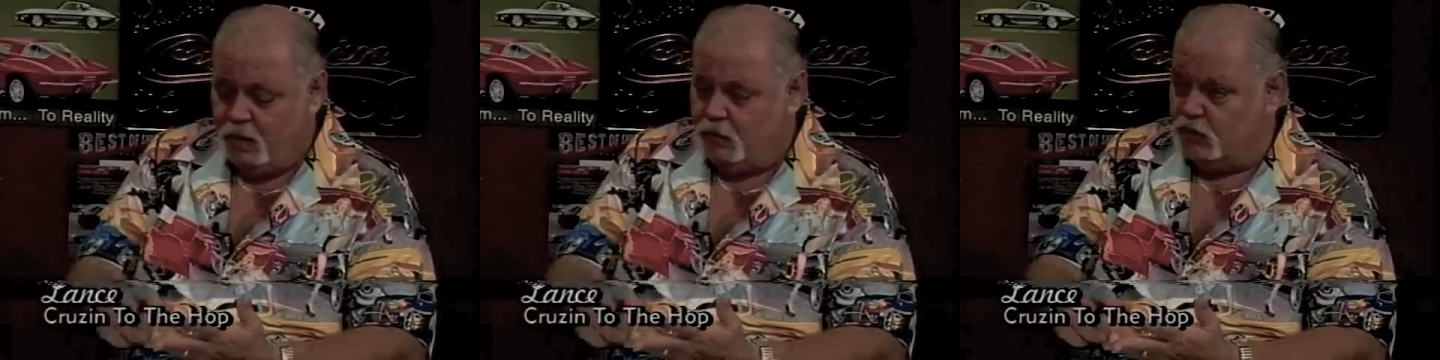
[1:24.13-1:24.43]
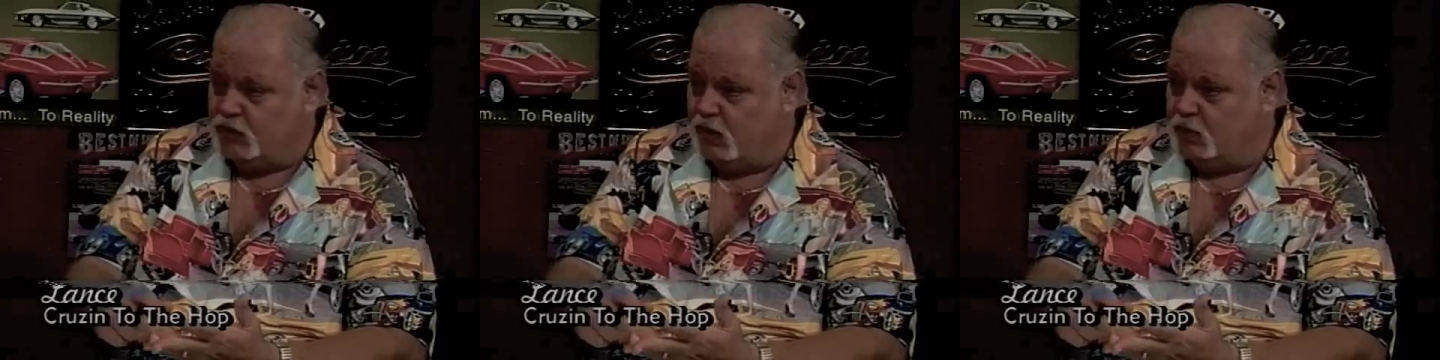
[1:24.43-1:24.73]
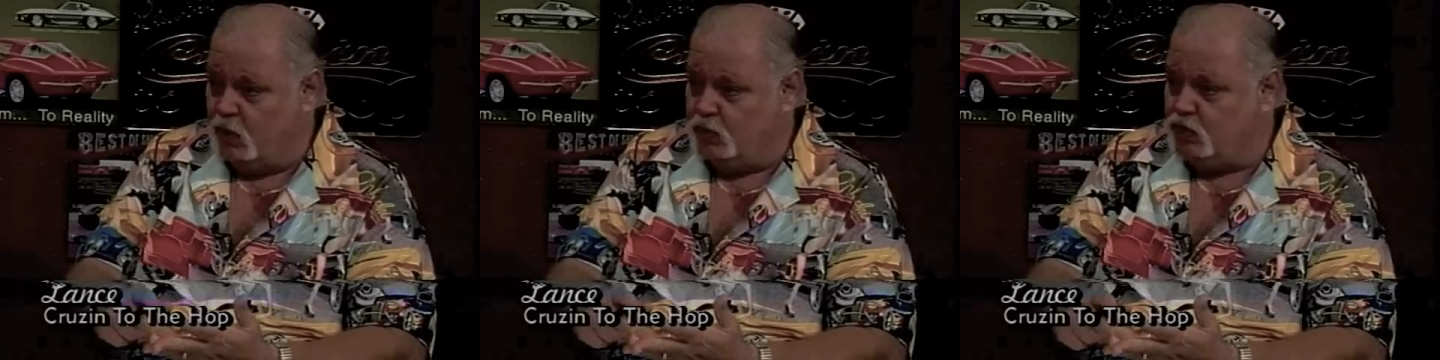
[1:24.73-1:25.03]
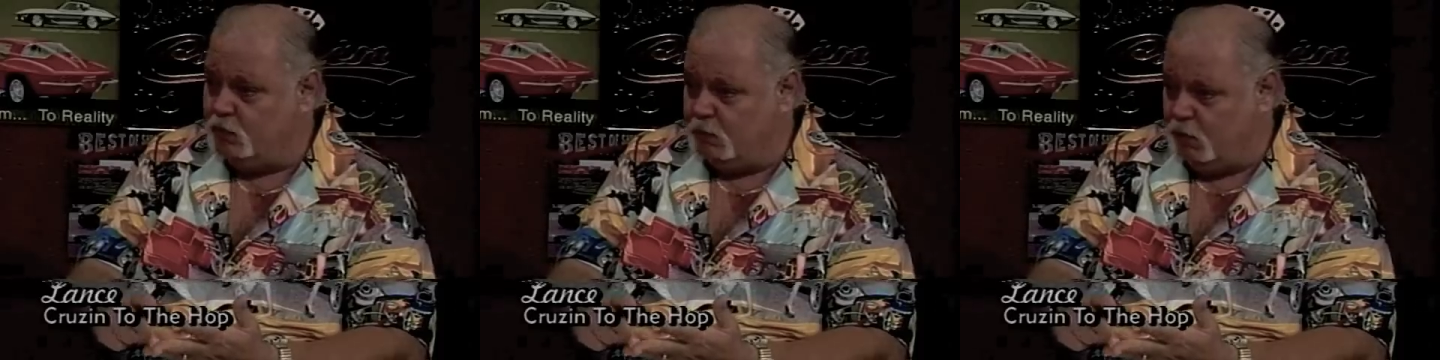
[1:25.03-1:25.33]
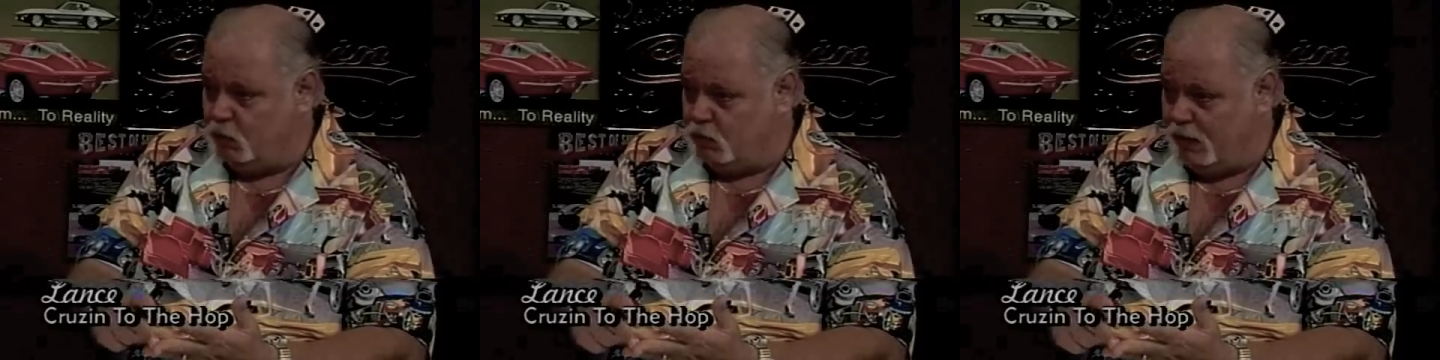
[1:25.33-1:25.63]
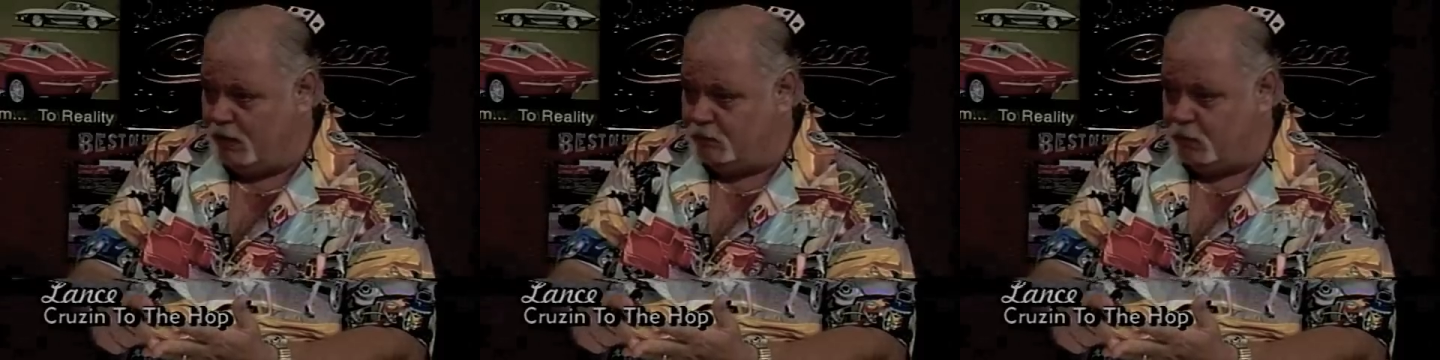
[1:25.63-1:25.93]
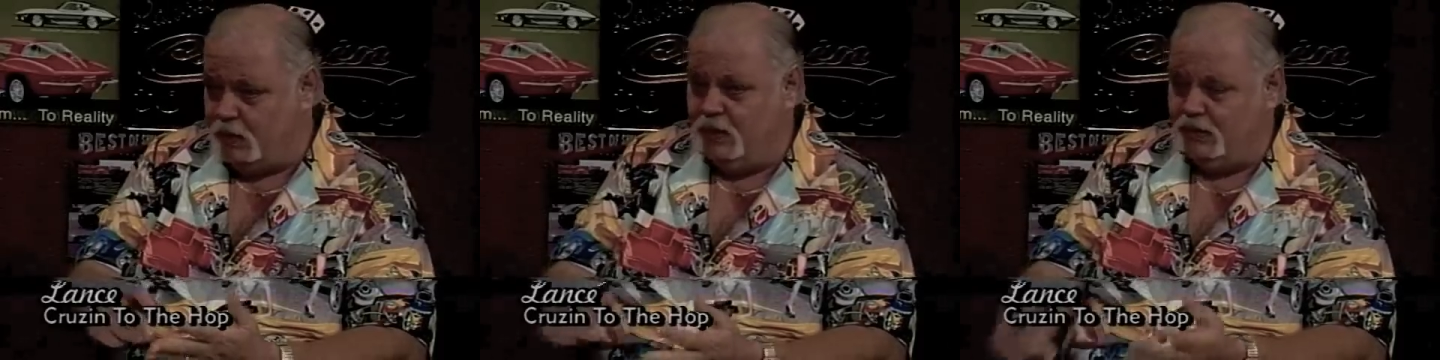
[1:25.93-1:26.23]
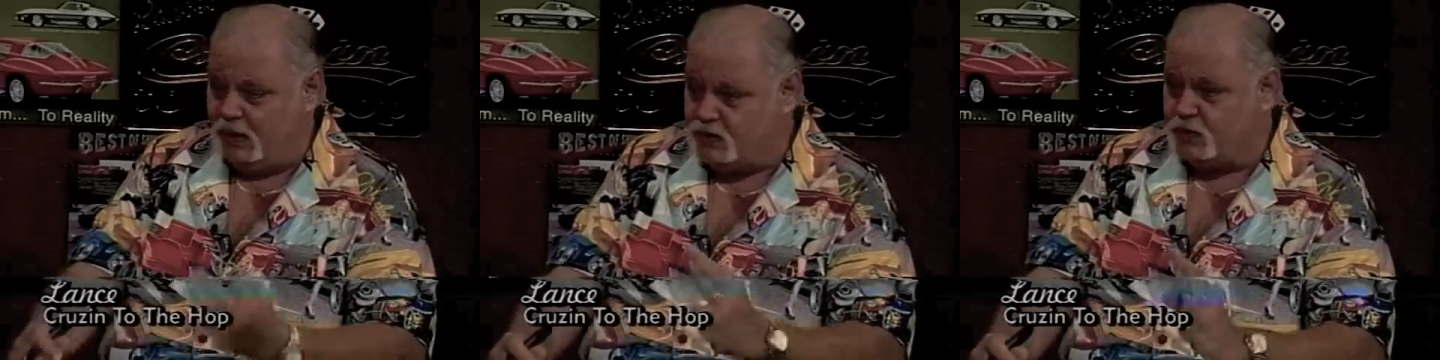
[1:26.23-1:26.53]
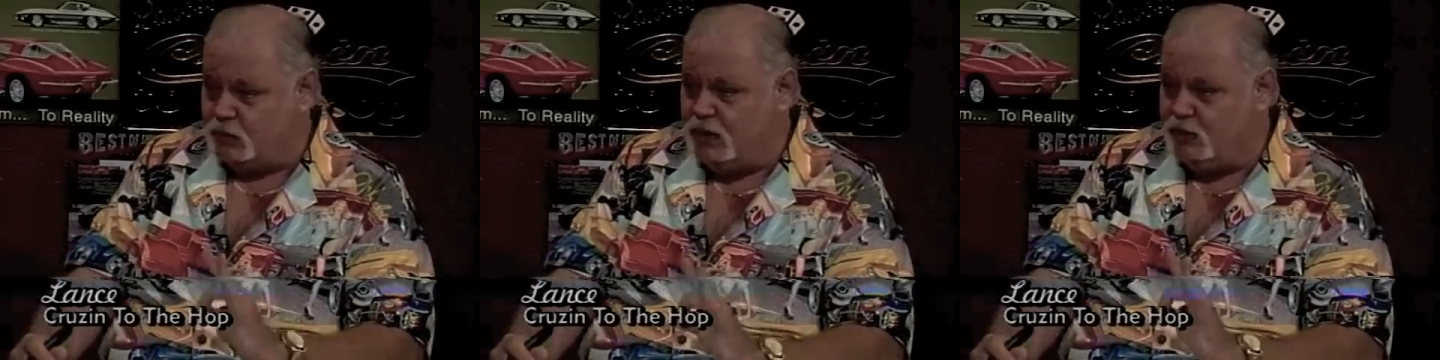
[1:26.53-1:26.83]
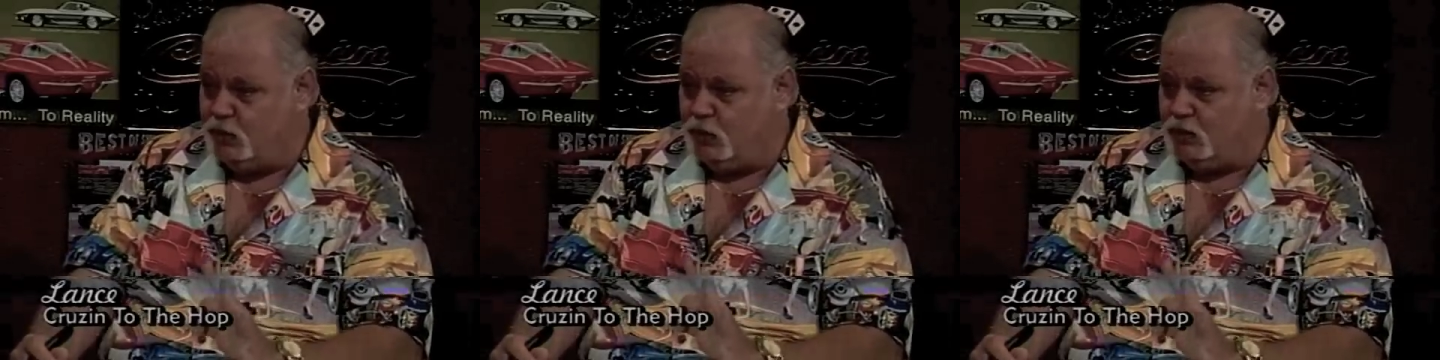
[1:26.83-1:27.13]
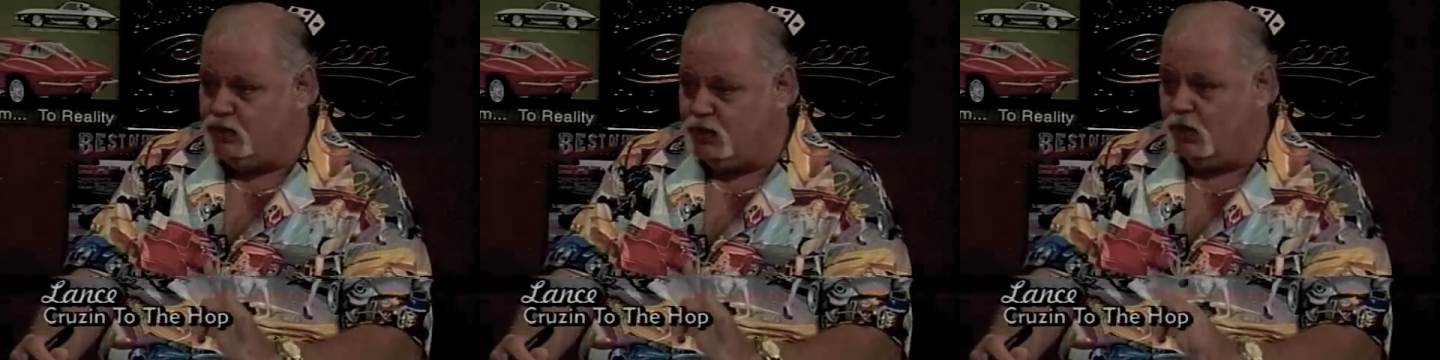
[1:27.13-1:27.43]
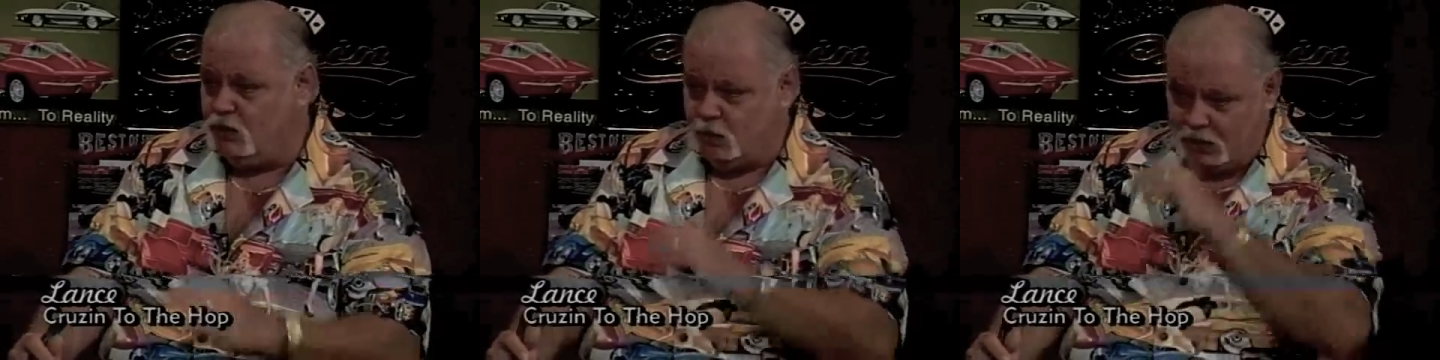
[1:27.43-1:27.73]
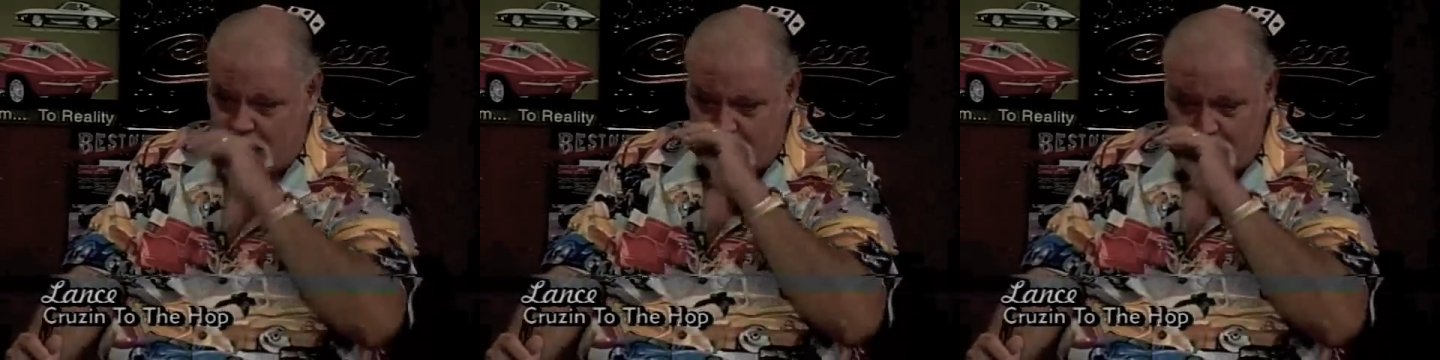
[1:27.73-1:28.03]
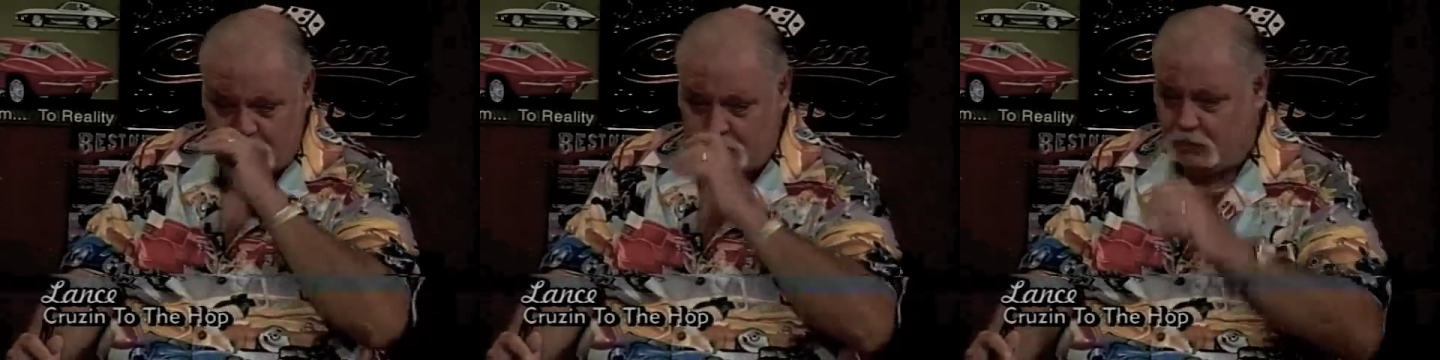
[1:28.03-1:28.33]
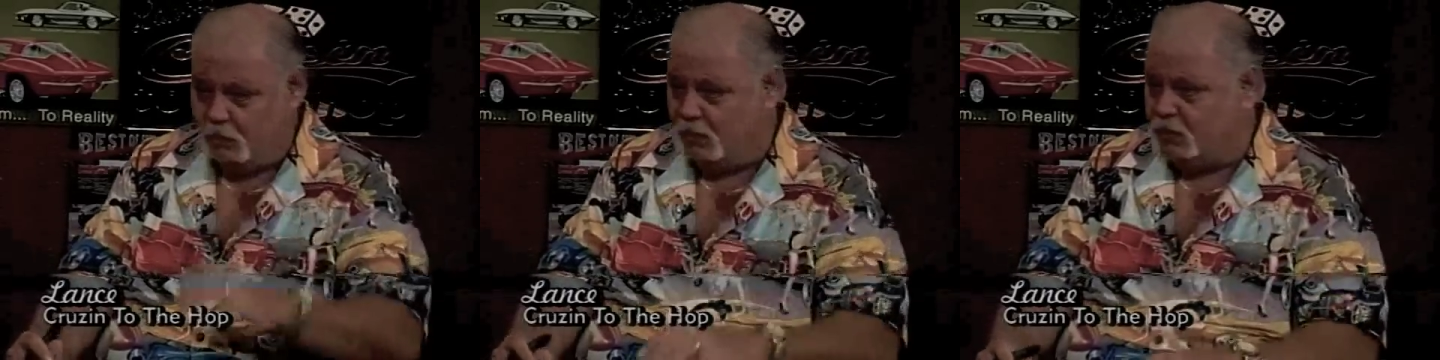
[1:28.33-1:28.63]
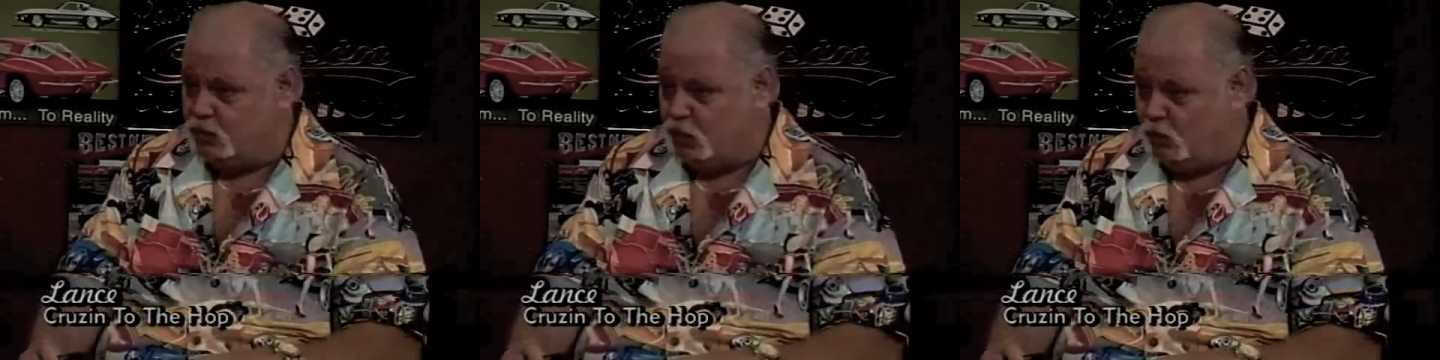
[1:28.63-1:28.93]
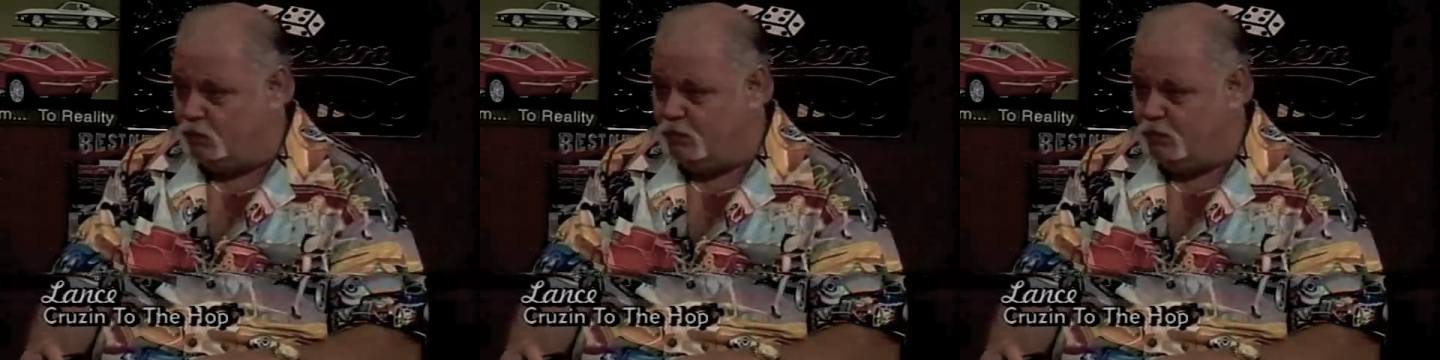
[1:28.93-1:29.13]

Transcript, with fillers: The Suncoast Superboat Grand Prix. That's three good shows we got coming up in the month of June.